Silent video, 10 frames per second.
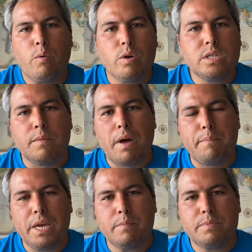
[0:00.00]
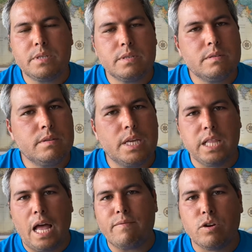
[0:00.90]
Hey, what's up, my peeps?
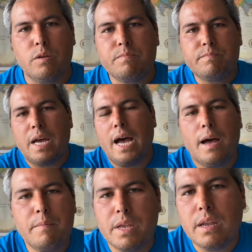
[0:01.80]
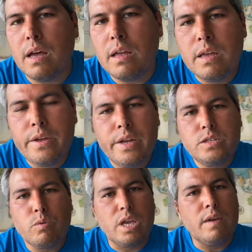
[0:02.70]
It's life group time, and uh,
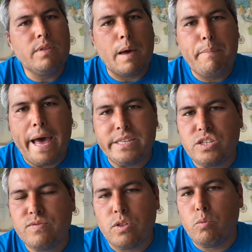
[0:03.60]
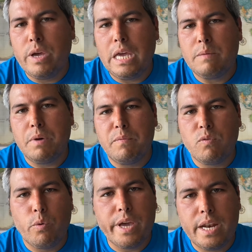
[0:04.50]
just want to give you that passage for the week. But
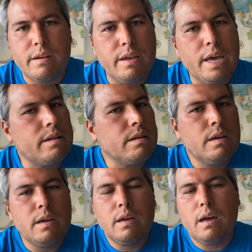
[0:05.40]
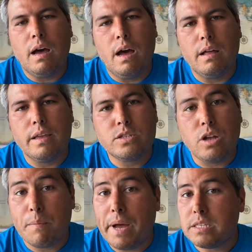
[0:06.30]
before we get into it, uh, let's
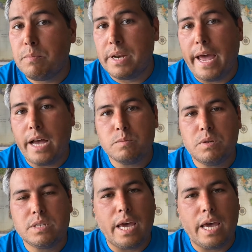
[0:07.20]
talk about some announcements.